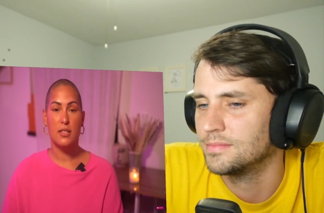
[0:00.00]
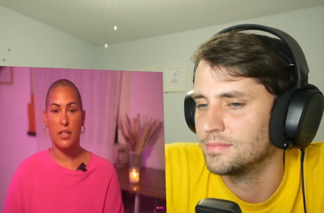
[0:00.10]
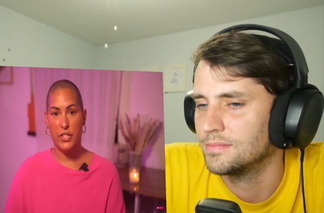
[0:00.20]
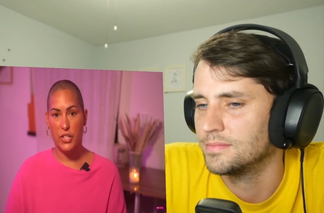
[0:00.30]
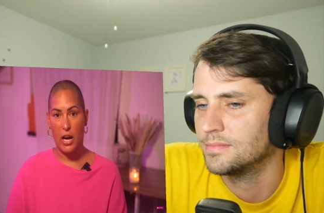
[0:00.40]
Speaker 1: to
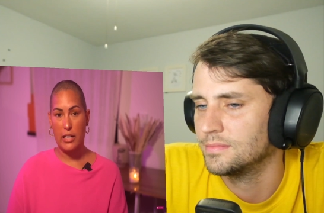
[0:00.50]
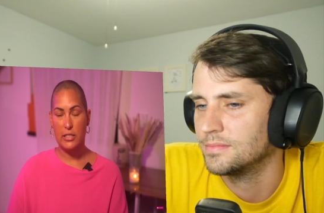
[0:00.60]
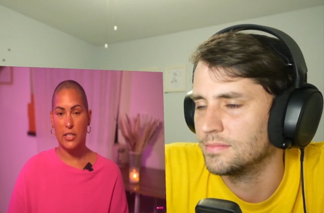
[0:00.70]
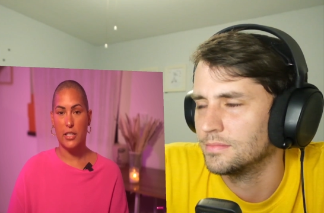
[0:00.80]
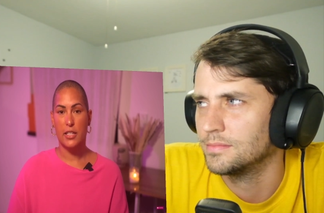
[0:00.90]
the
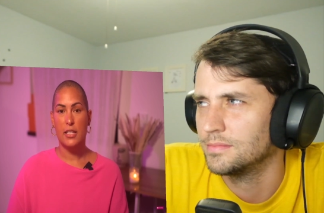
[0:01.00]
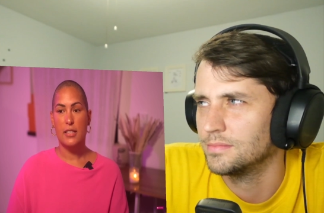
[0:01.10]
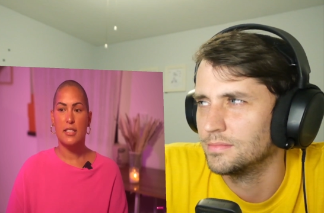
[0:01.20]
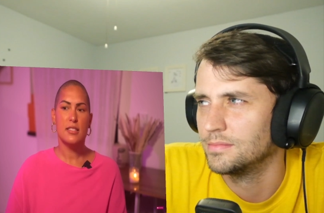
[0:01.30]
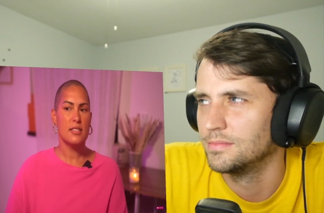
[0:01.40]
doctor.
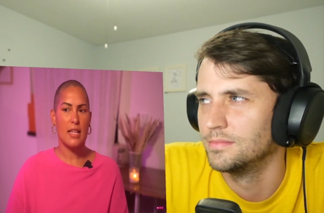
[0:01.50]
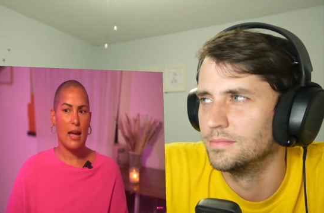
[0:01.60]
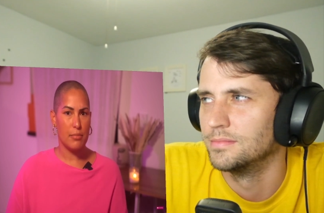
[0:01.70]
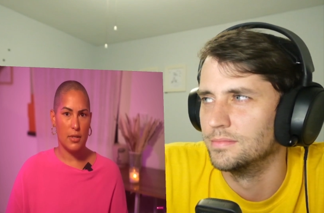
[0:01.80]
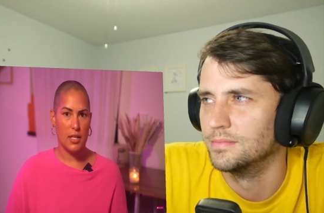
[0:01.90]
This doesn't hmm.
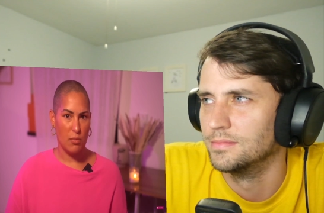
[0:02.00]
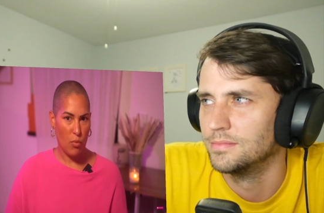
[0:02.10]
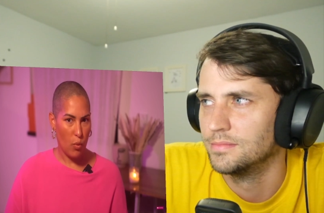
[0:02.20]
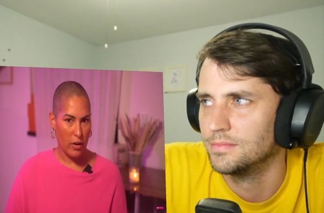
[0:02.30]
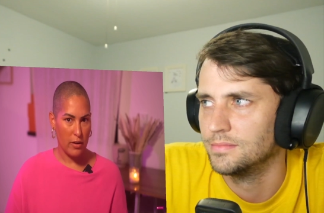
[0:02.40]
happen
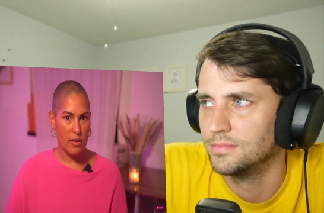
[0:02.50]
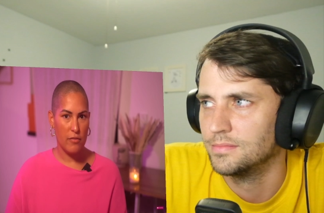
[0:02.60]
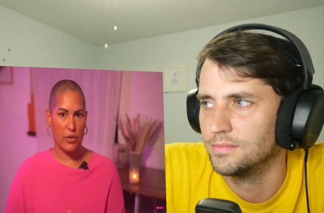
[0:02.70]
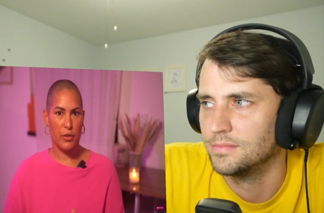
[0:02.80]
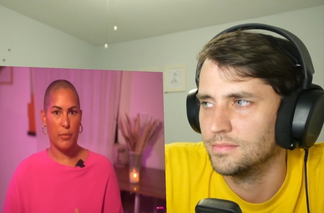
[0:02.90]
anymore
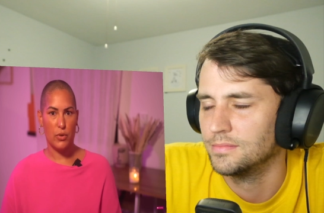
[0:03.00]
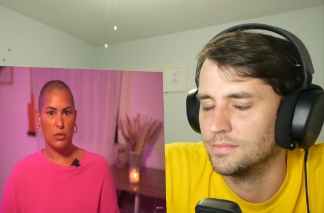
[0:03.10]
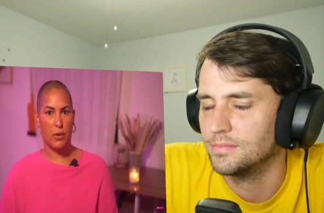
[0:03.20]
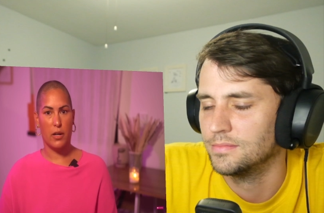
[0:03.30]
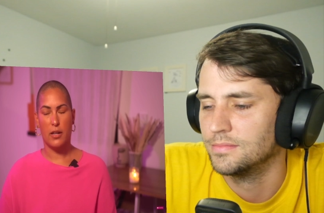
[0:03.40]
for the
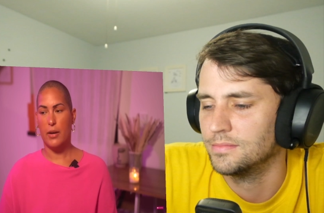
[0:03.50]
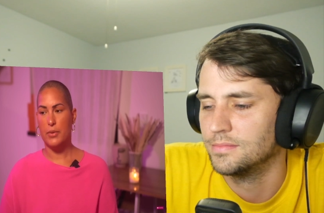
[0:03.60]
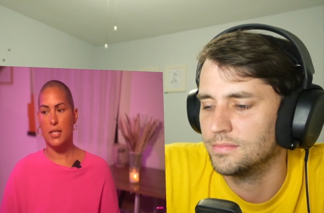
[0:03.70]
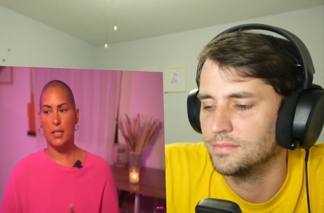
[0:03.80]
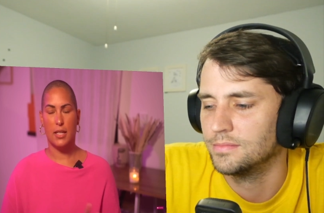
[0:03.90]
most part. I
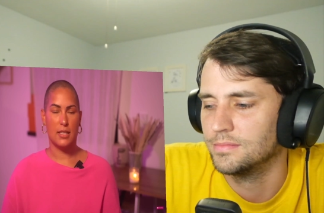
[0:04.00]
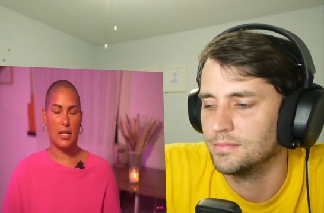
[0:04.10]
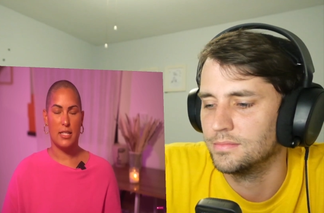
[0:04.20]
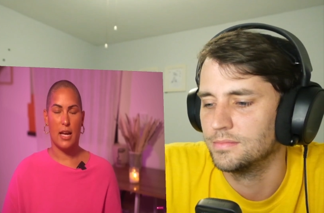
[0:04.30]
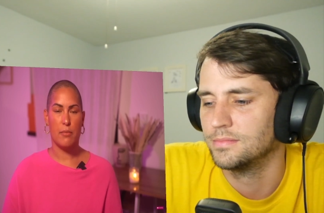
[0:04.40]
would say like
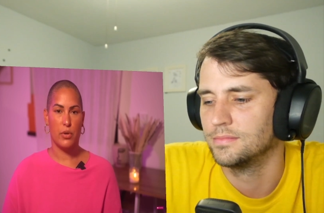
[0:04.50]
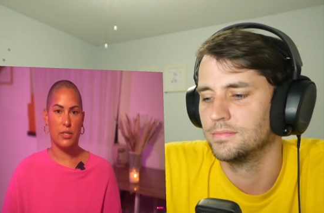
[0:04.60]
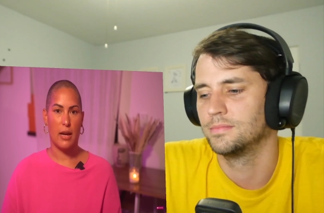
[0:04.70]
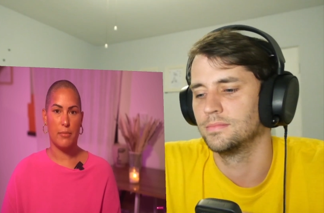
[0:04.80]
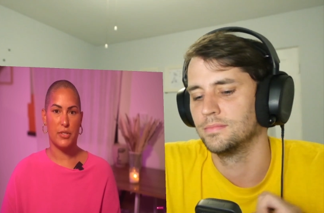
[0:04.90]

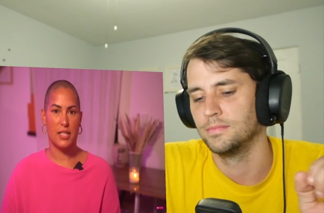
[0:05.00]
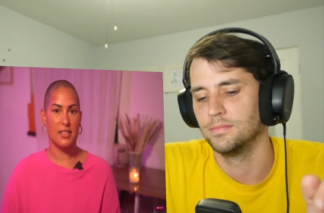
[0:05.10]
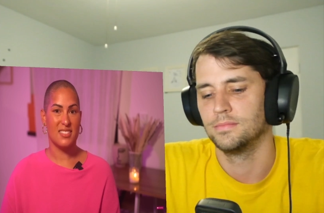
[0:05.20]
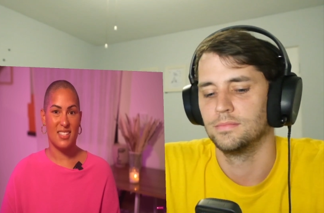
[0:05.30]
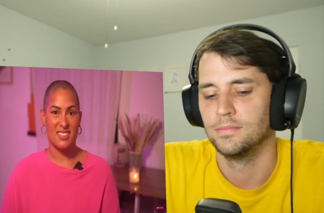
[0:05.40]
99.9% percent
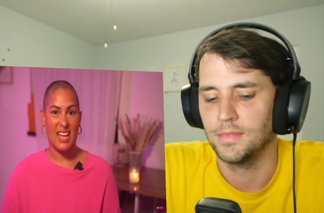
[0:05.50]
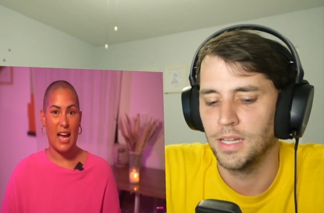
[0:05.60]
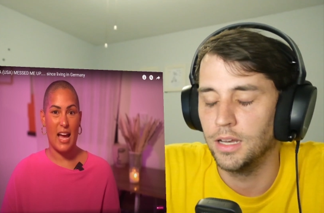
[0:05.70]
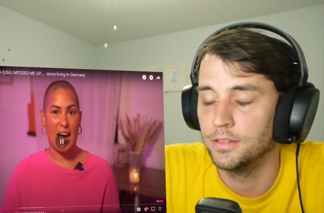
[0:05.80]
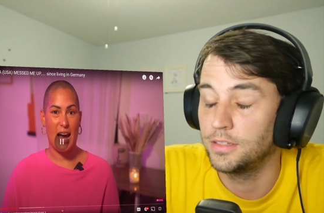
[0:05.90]
this doesn't
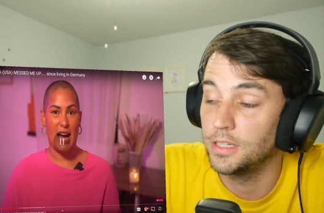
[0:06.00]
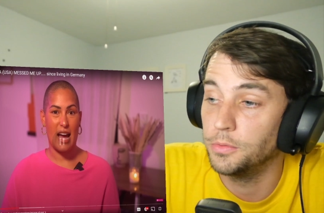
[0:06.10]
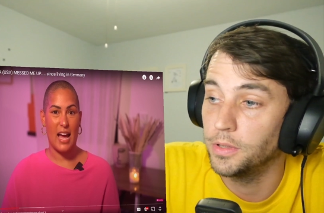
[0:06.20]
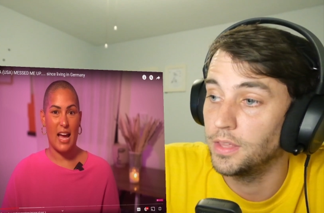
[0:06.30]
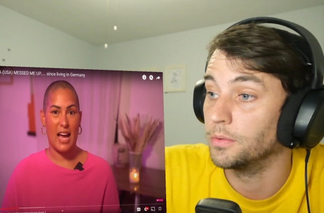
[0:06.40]
happen. I'll
Speaker 2: tell you
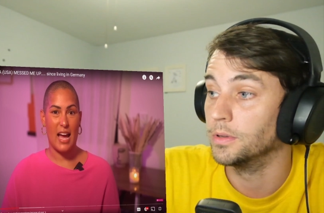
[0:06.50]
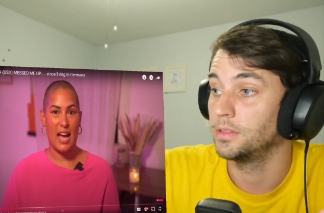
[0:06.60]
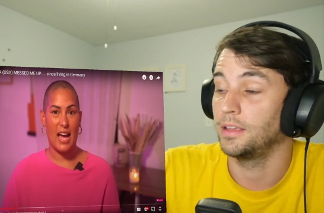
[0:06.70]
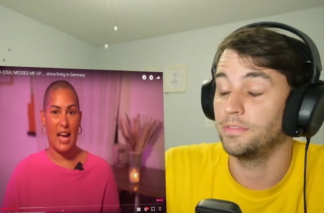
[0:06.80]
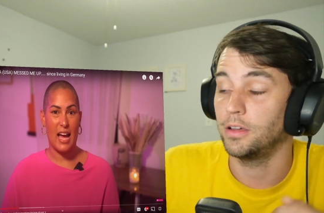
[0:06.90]
one thing.
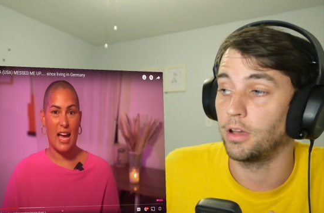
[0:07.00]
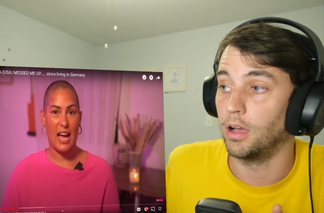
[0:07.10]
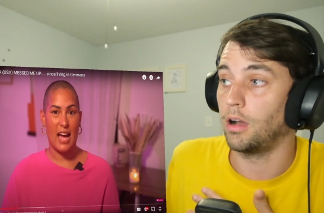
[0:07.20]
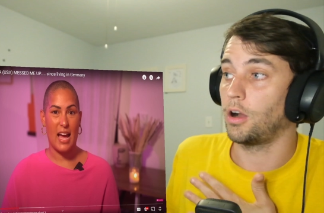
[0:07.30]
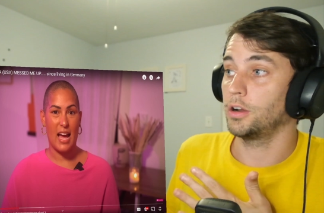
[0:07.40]
They found a
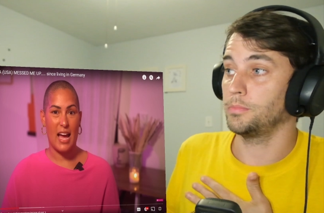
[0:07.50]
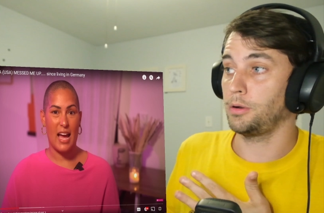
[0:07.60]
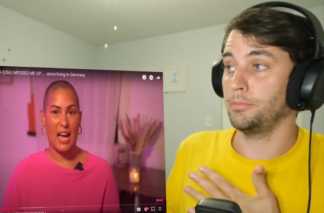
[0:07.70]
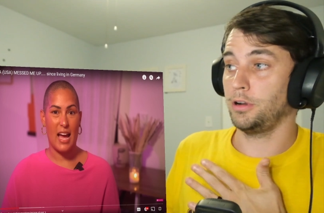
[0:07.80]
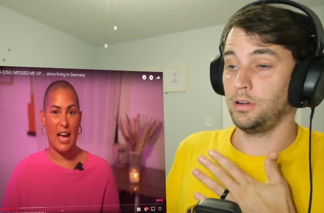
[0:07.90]
heart
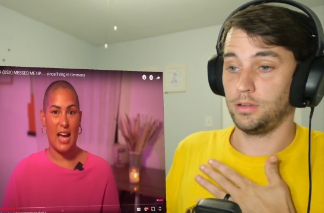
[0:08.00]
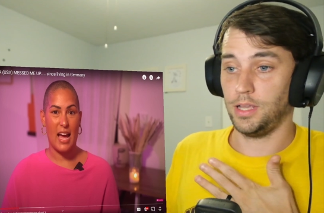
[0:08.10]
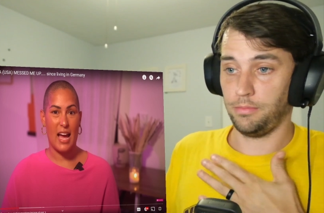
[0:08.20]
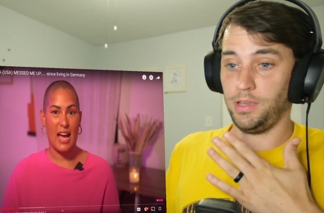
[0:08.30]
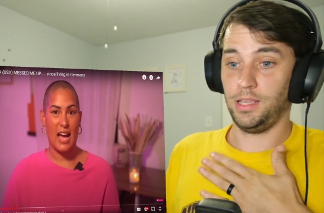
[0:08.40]
murmur
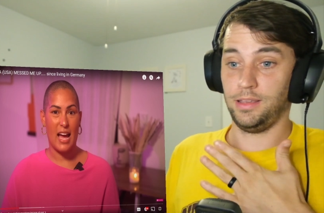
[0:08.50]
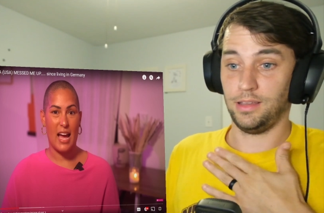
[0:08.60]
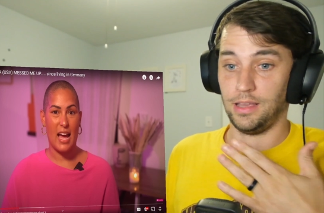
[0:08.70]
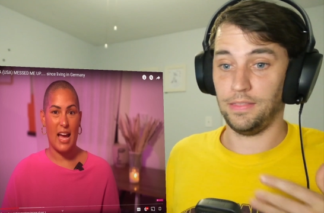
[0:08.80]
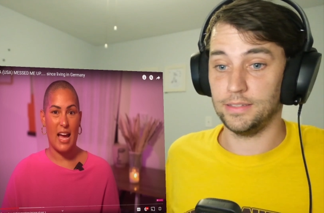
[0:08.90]
in me
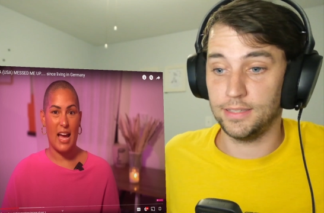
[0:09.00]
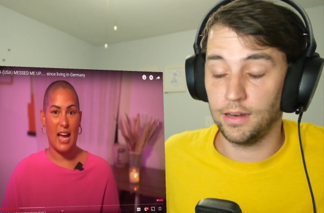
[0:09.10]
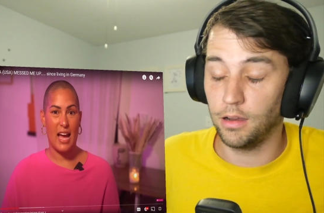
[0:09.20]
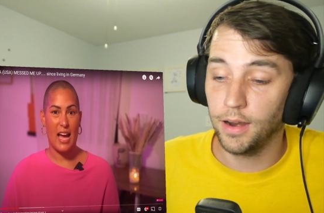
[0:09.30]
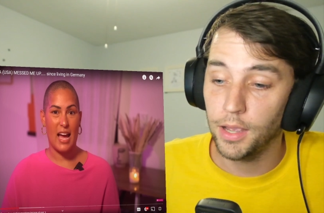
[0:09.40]
and they said,
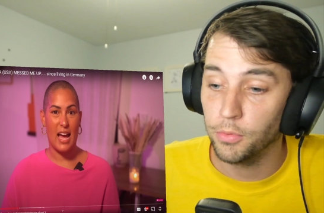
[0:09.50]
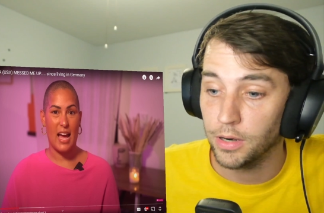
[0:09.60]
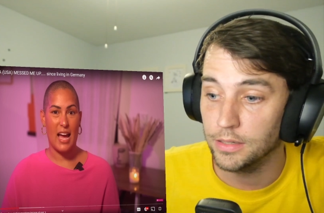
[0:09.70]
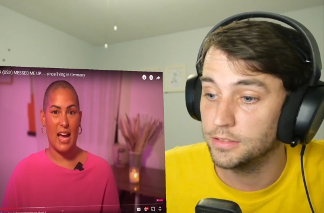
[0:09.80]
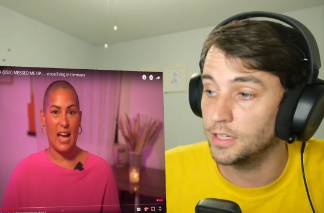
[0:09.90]
all right, we're going
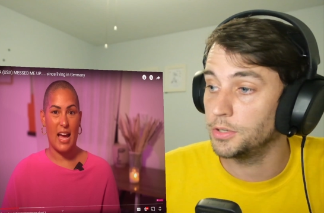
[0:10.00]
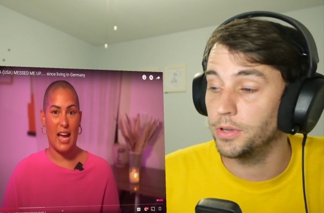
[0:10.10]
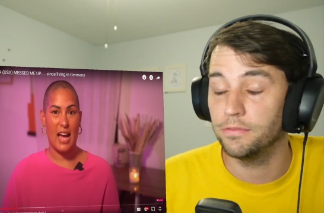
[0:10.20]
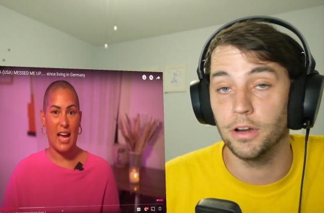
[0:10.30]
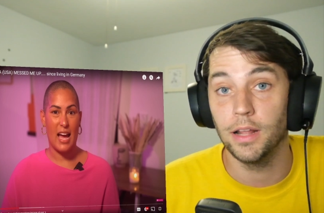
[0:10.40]
to send you
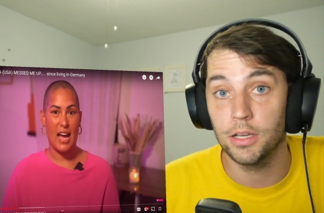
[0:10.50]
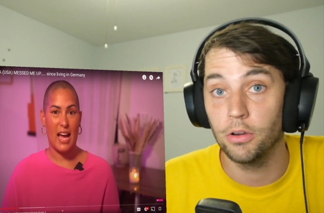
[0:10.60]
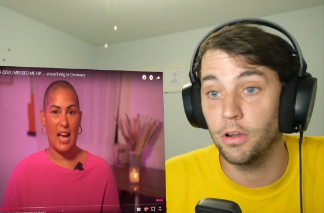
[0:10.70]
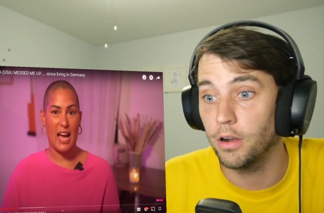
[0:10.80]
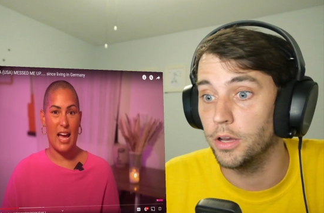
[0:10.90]
in for an
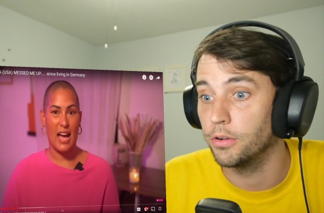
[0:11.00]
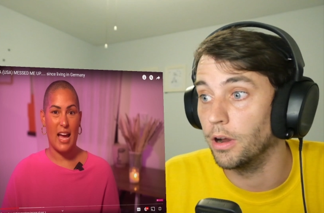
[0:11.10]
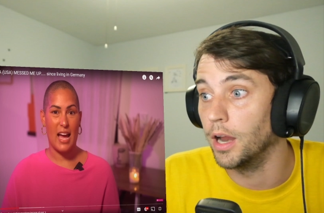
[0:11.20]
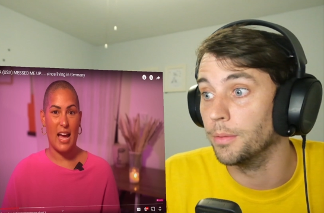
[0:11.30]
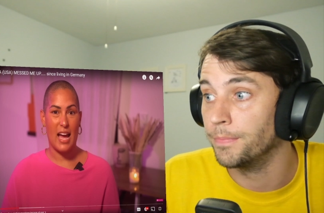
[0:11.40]

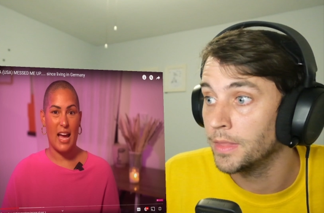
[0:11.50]
echocardiogram.